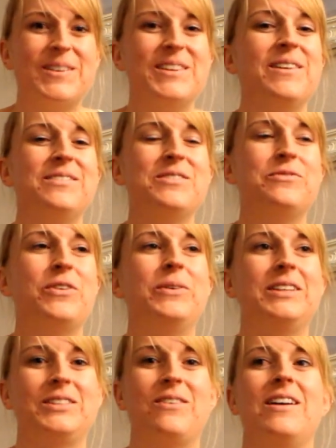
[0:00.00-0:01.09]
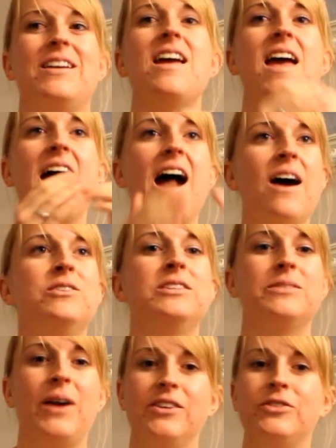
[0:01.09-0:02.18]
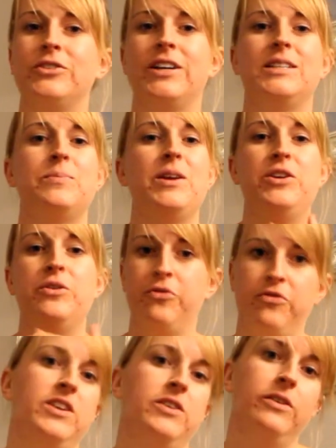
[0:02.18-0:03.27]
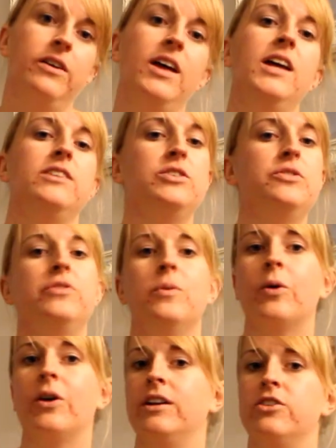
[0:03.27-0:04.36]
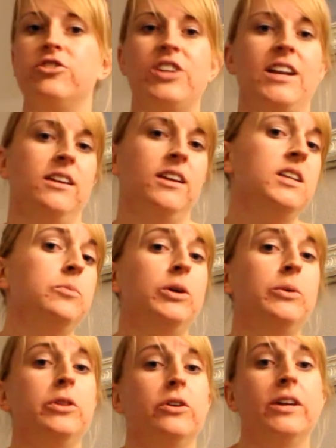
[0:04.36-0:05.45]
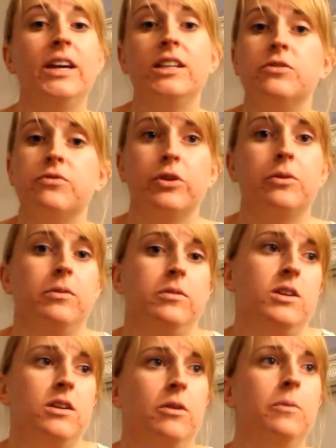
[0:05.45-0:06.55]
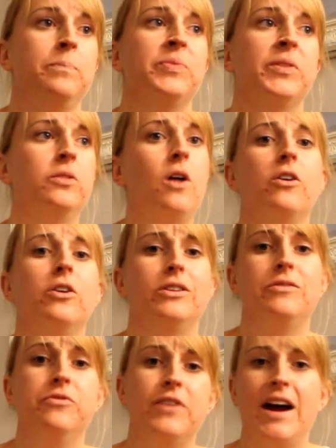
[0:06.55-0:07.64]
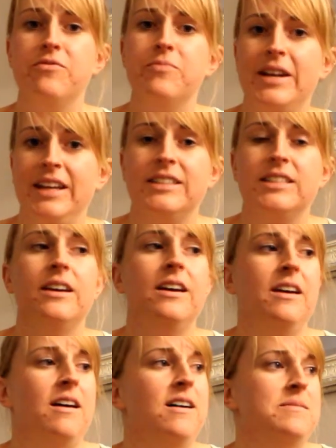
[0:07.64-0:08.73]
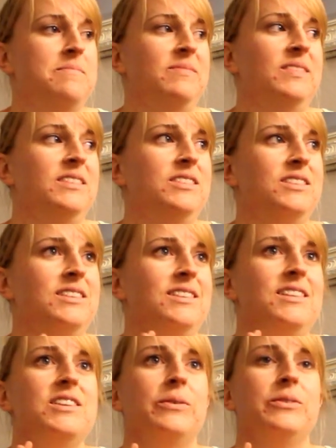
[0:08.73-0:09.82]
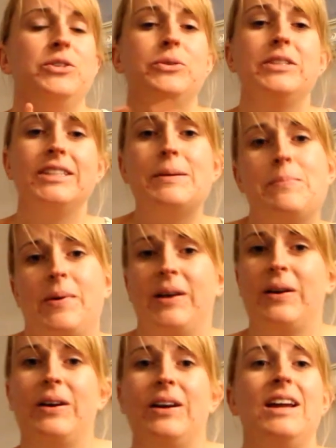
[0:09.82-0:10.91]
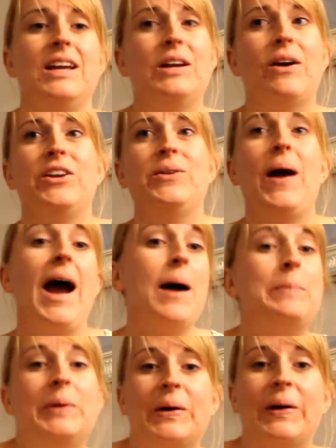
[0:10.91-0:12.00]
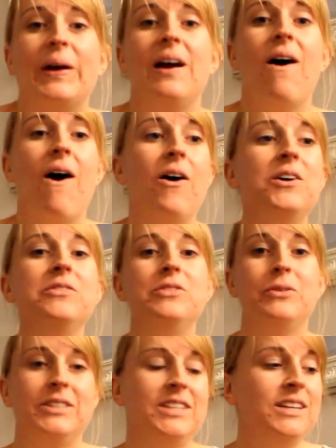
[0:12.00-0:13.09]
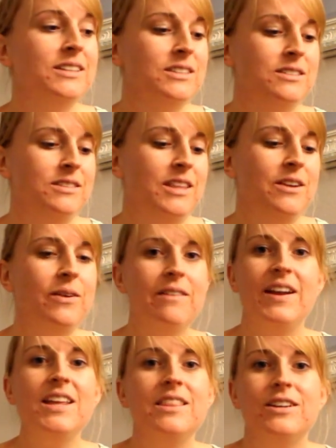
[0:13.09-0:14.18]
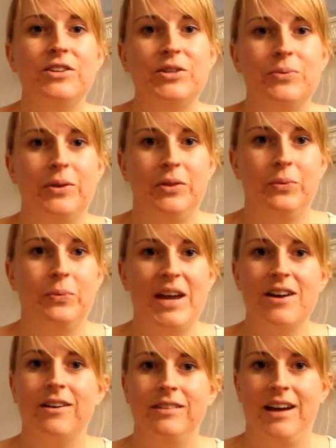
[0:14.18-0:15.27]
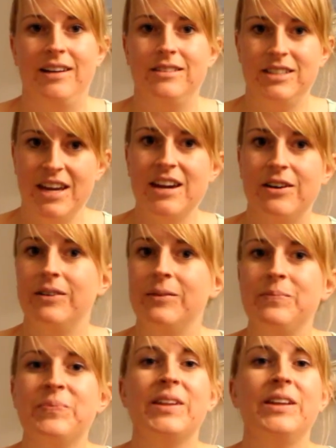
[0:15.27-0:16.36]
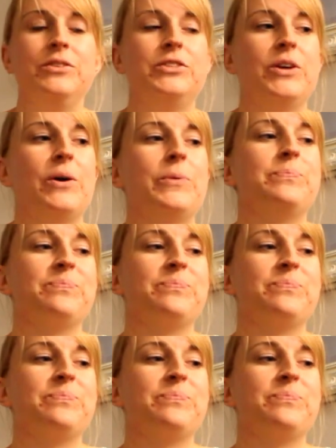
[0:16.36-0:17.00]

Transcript: You have to focus on, how does exercise make you feel? Do you feel more energetic? Can you play with your kids for, you know, longer than 5 minutes? You know, do you sleep better? Are you happier? All of those things, they don't have anything to do with the weight on that scale. So